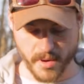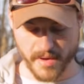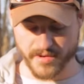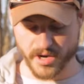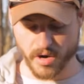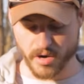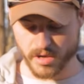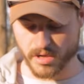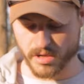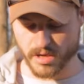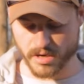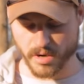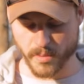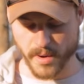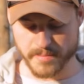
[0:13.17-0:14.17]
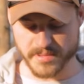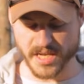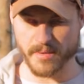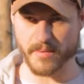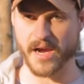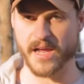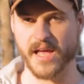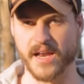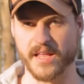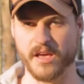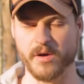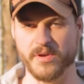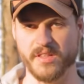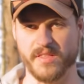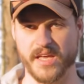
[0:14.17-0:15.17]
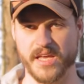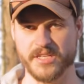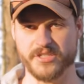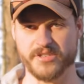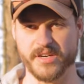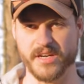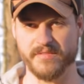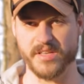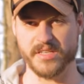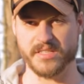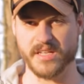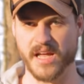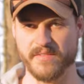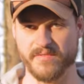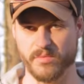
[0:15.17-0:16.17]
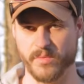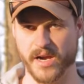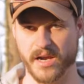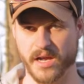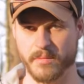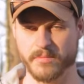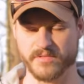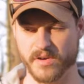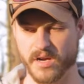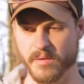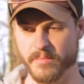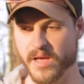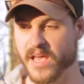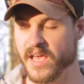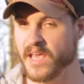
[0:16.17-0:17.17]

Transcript: We have an article on our website where I kind of go into the history of this knife and where it comes from.